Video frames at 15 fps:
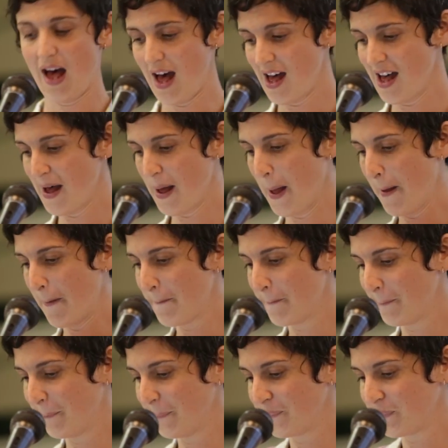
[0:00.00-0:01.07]

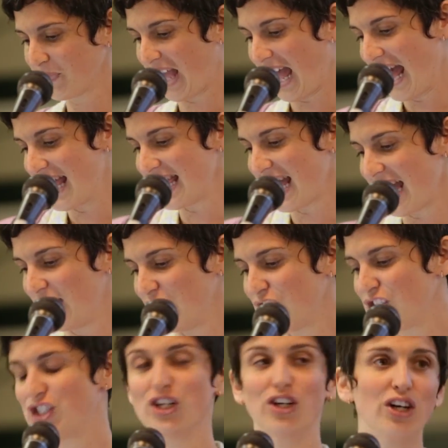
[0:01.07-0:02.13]
Um, and then
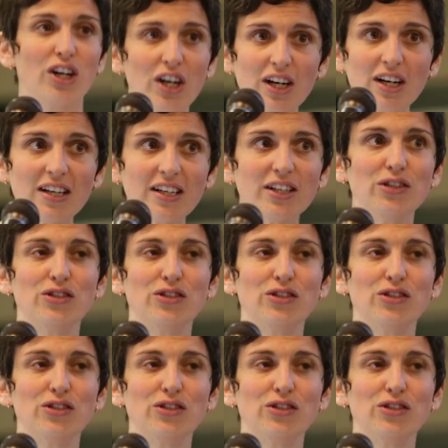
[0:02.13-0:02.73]
sugar,